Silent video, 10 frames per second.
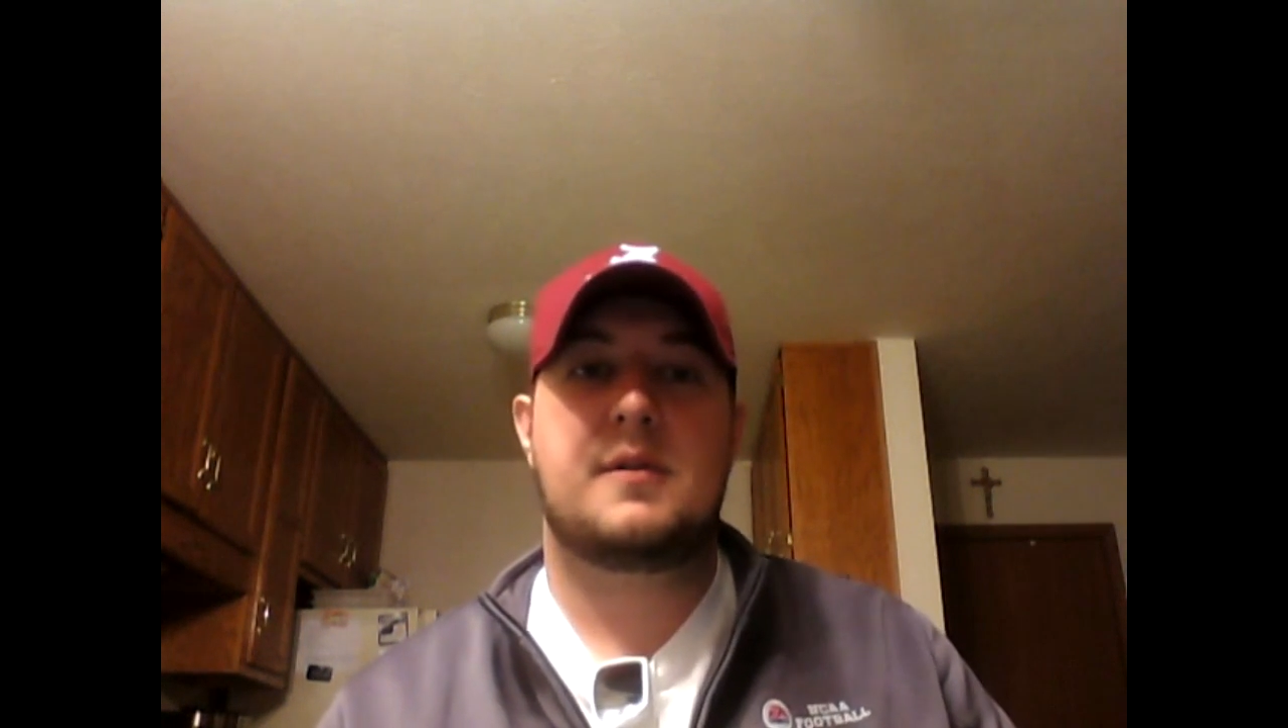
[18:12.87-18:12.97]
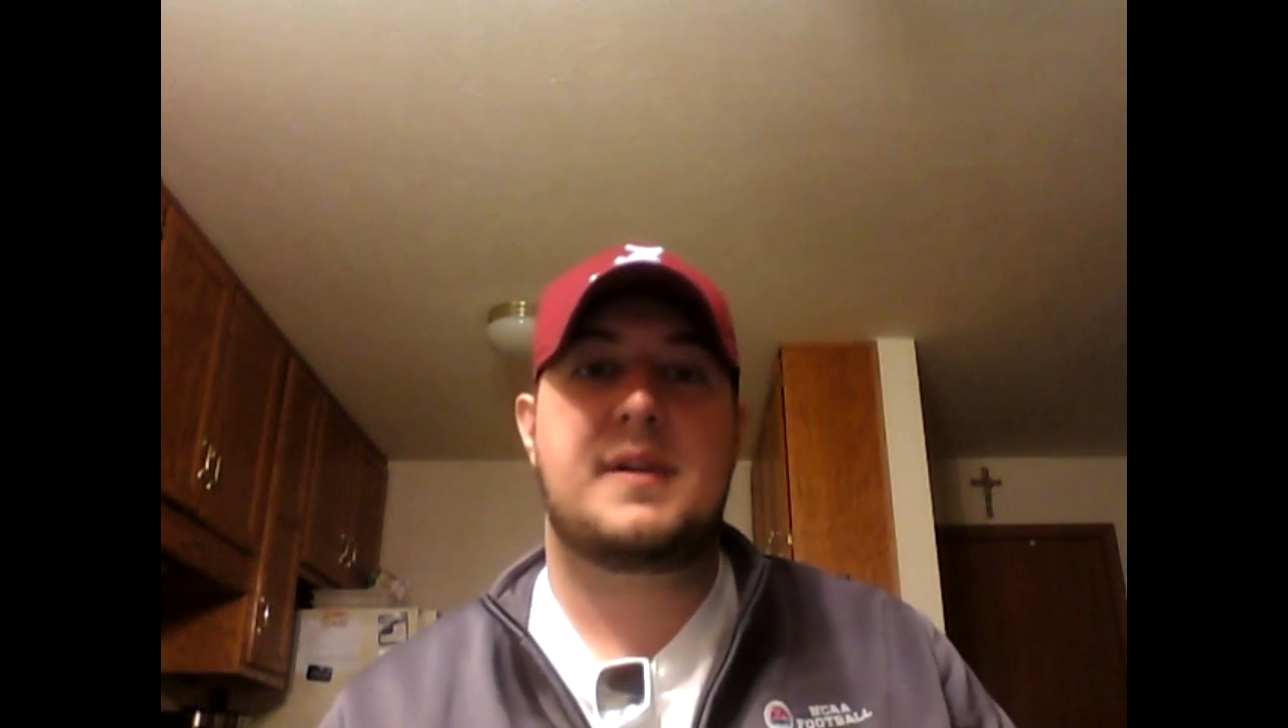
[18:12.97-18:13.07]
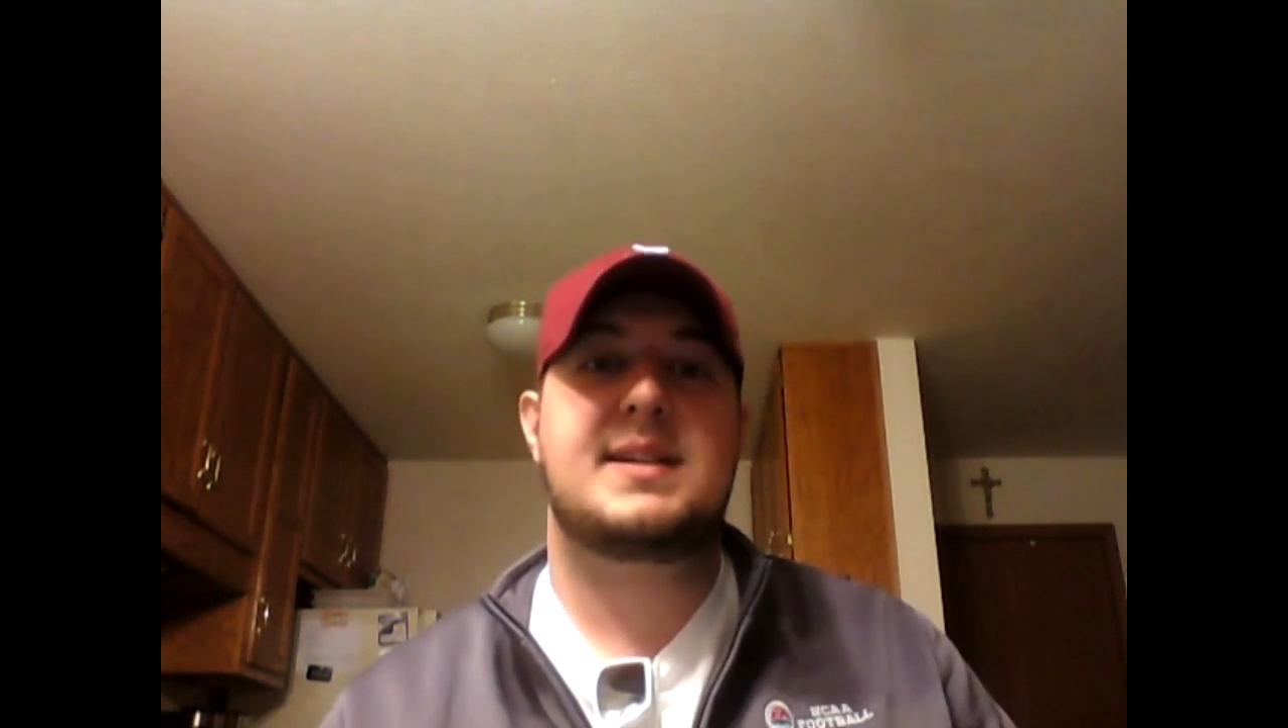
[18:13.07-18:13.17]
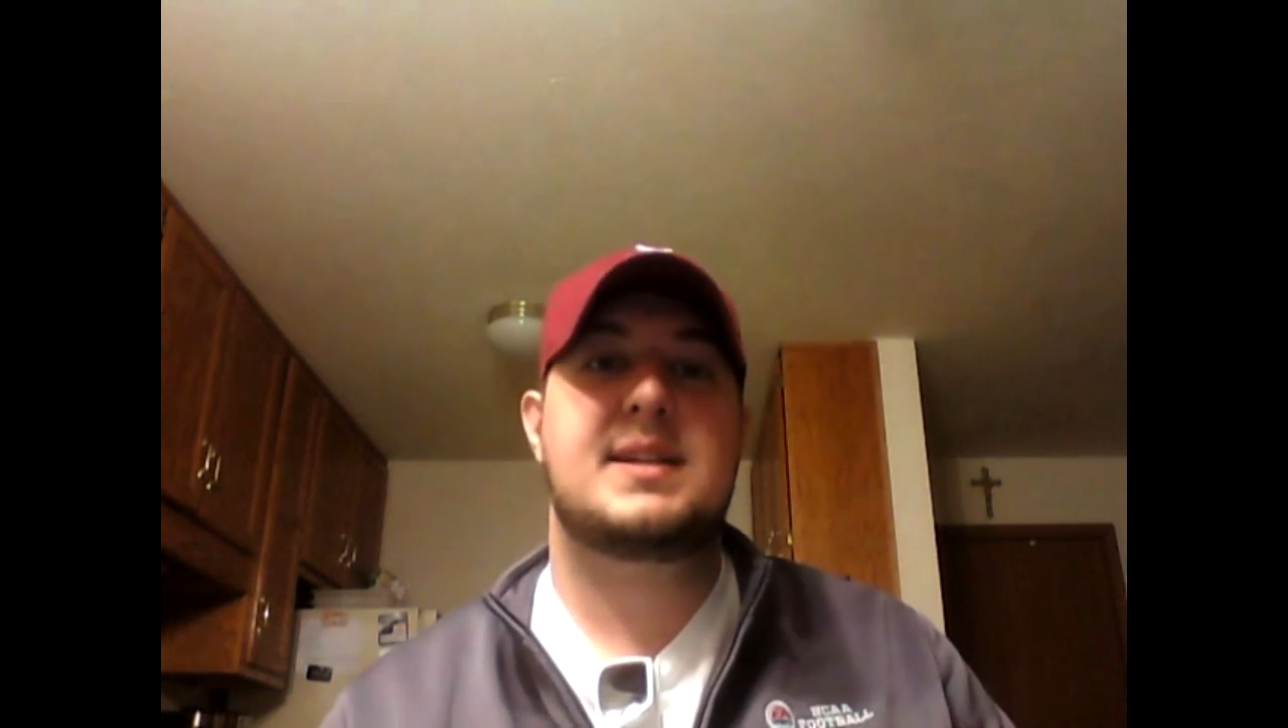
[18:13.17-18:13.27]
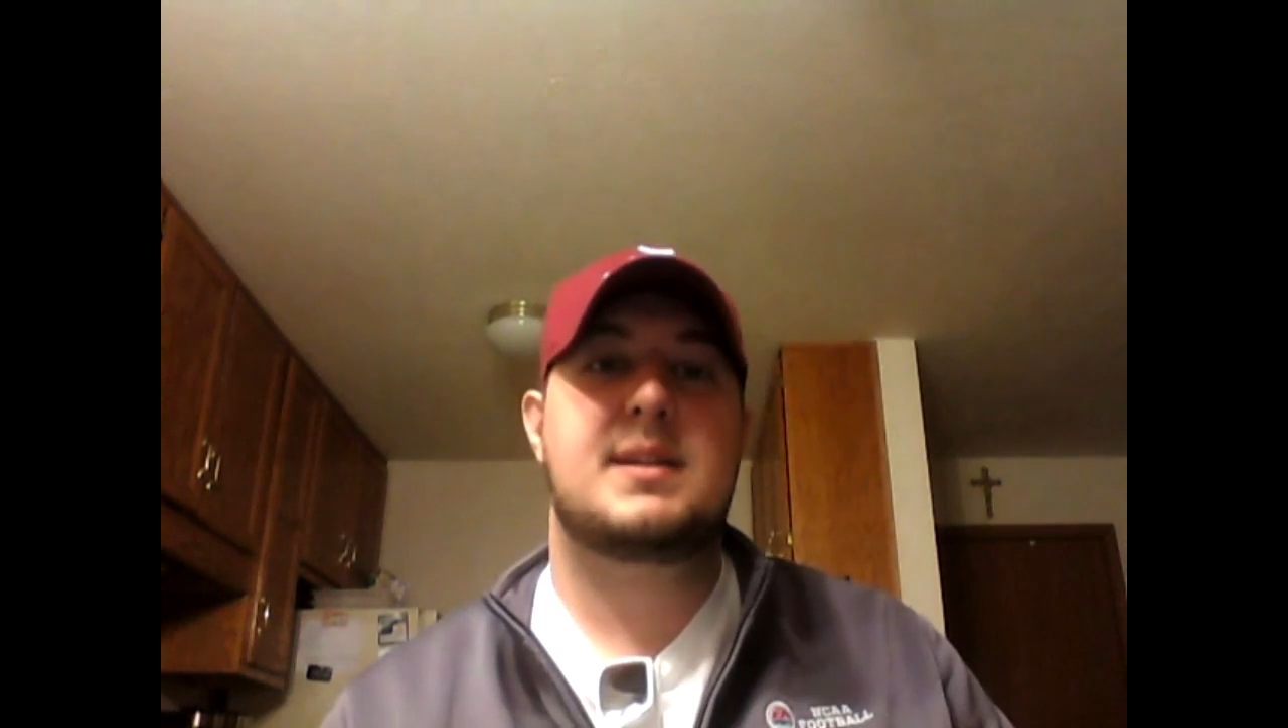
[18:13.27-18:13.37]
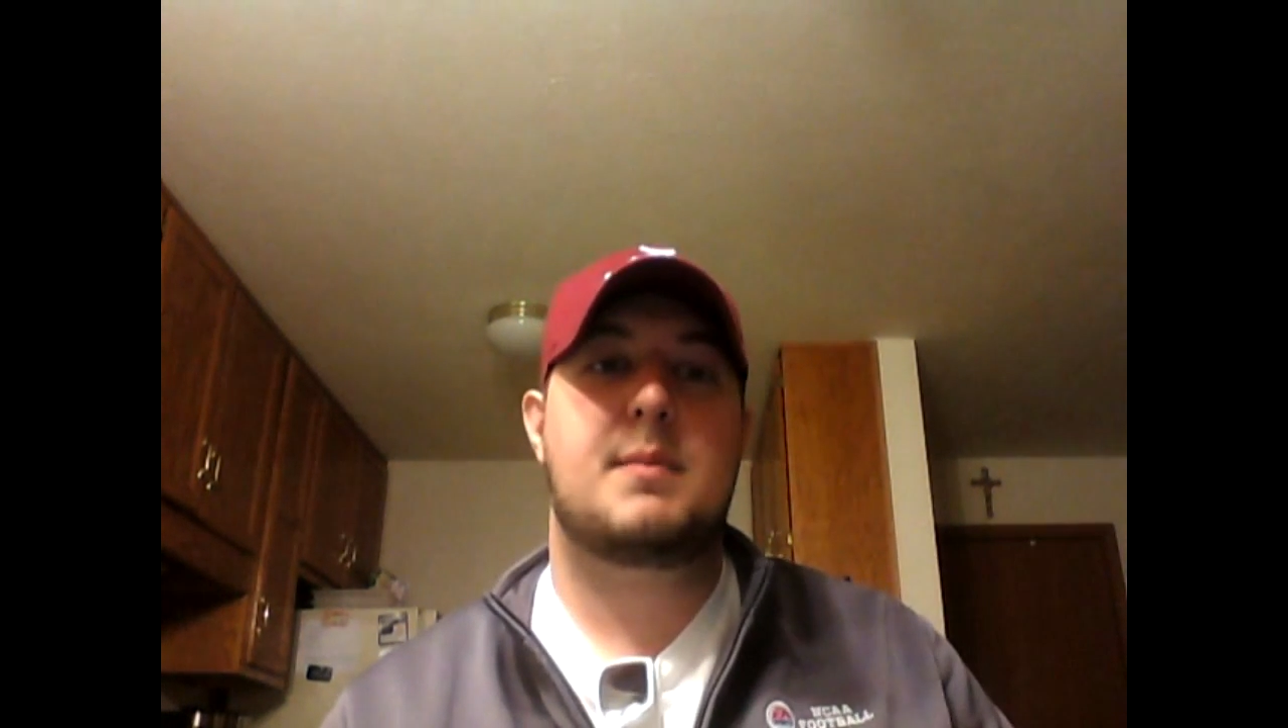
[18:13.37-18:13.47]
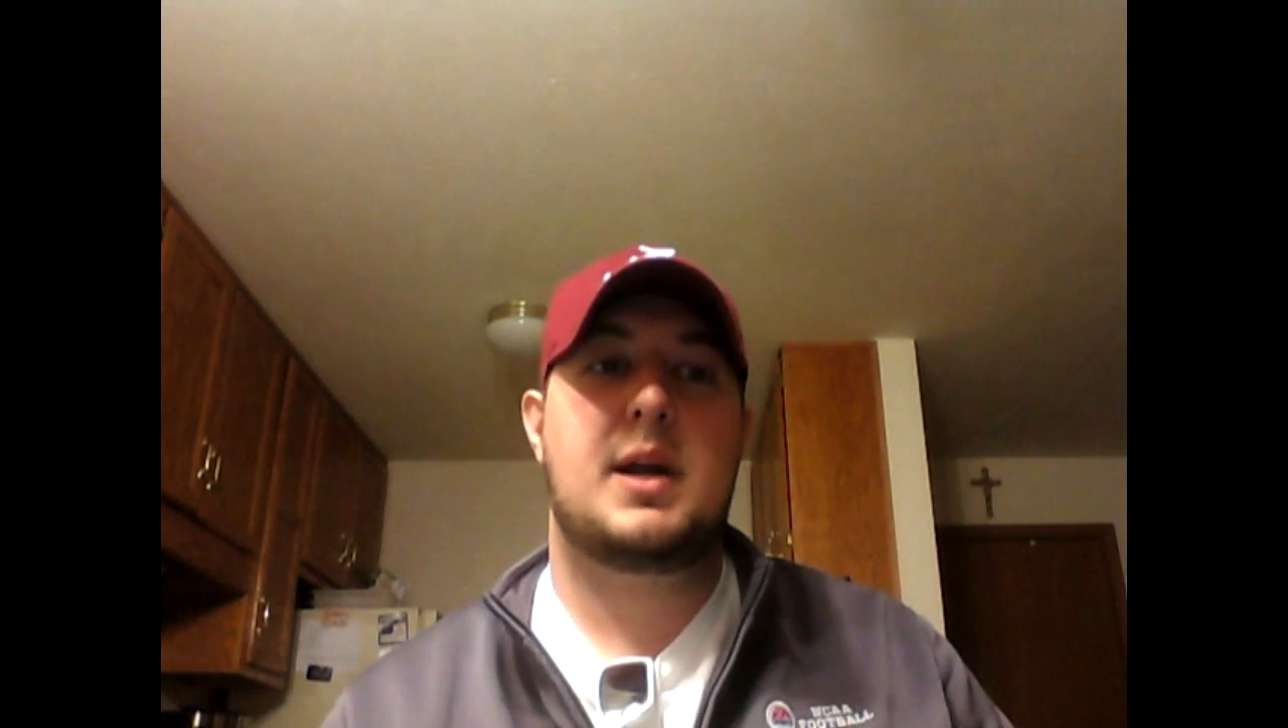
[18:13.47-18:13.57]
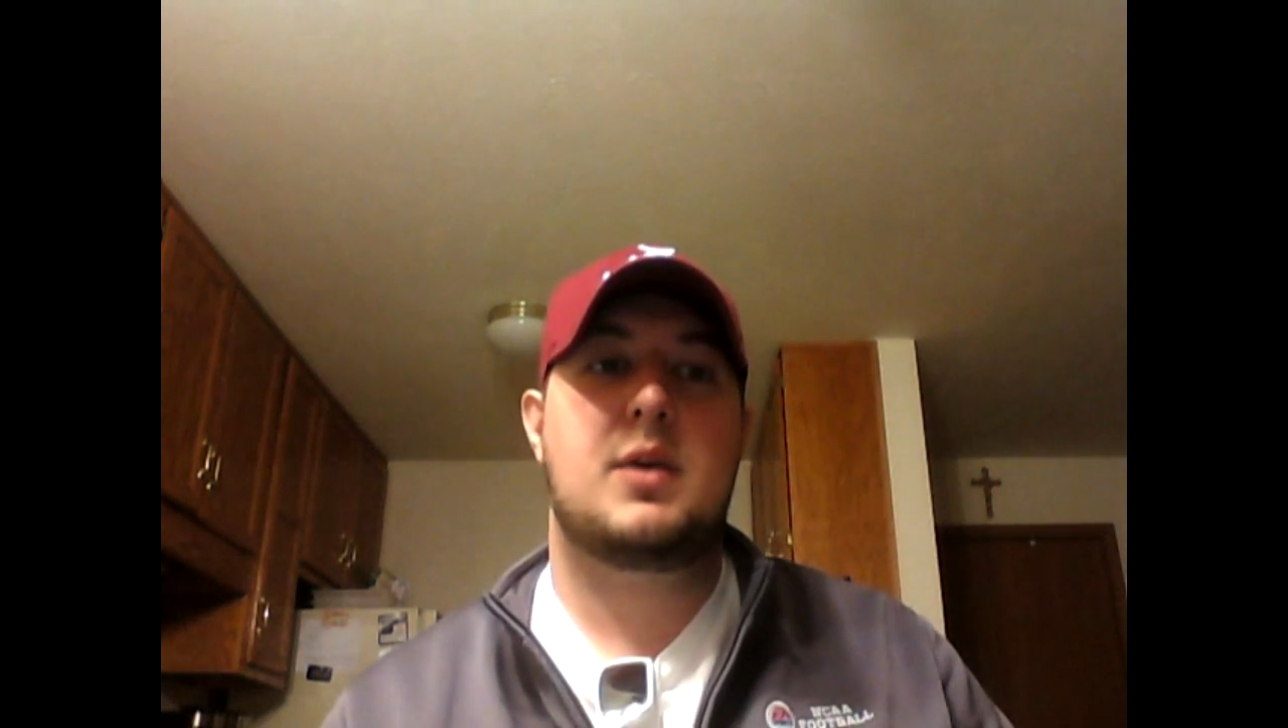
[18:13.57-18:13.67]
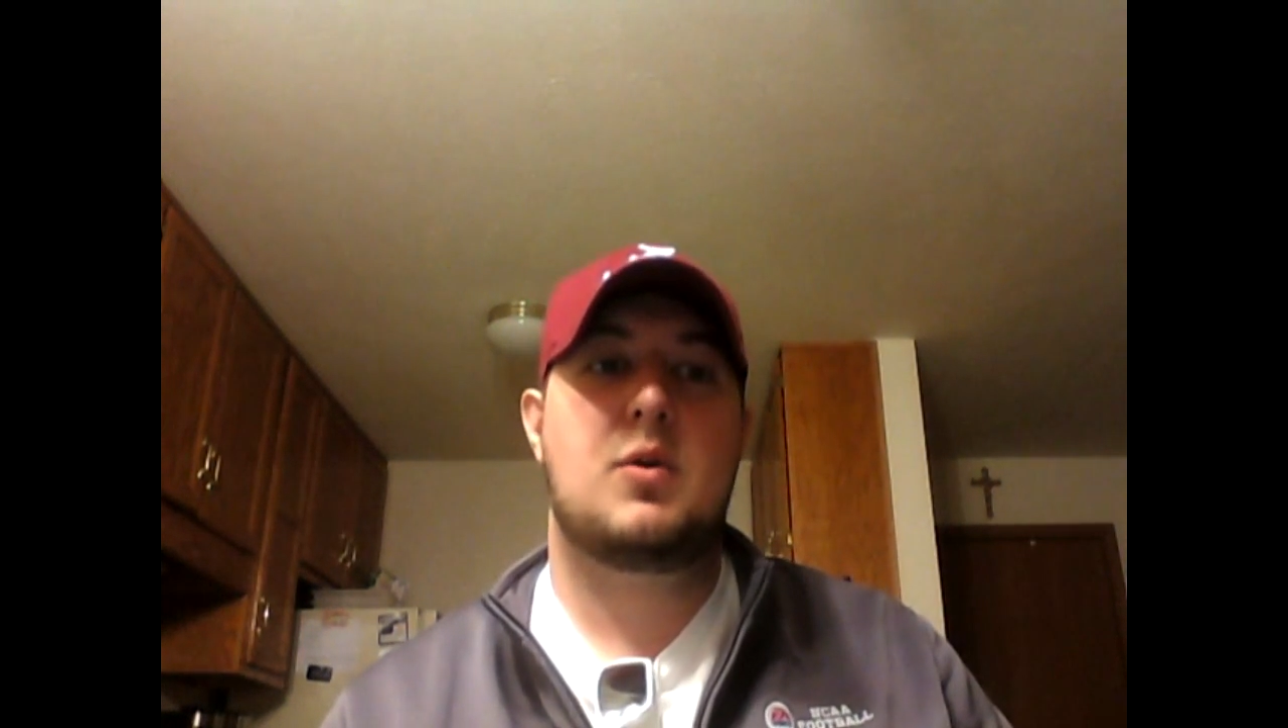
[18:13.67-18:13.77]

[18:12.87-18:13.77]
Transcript: facing somebody